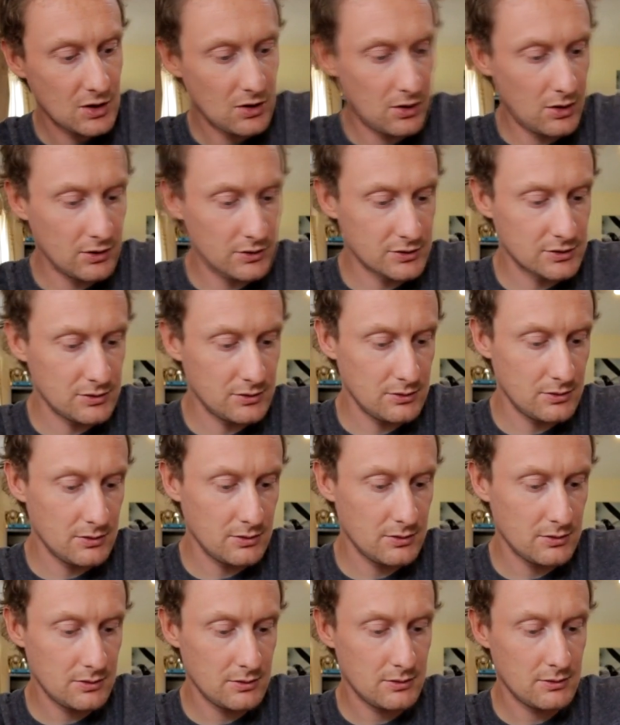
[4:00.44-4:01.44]
onto
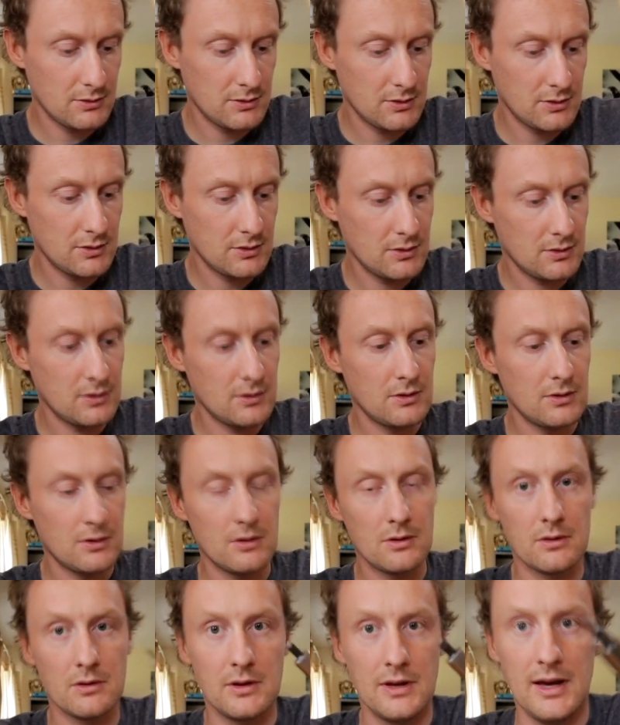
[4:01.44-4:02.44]

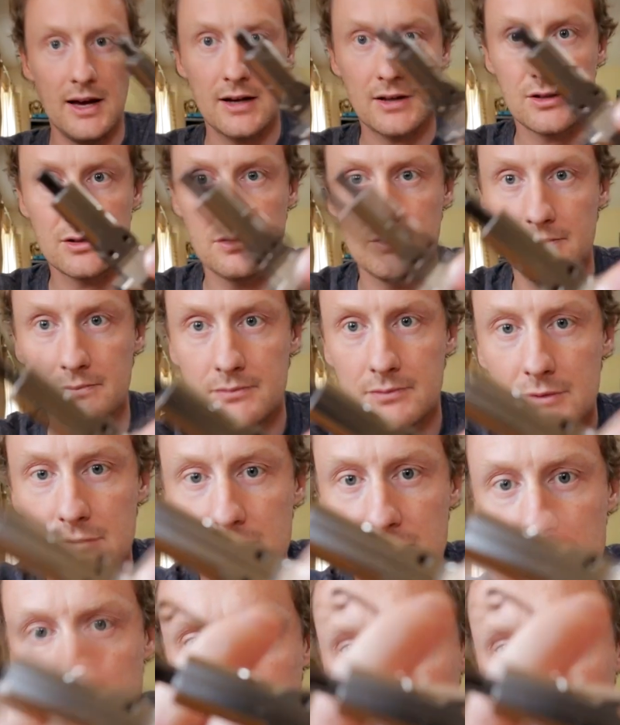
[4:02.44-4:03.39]
the axle. You can see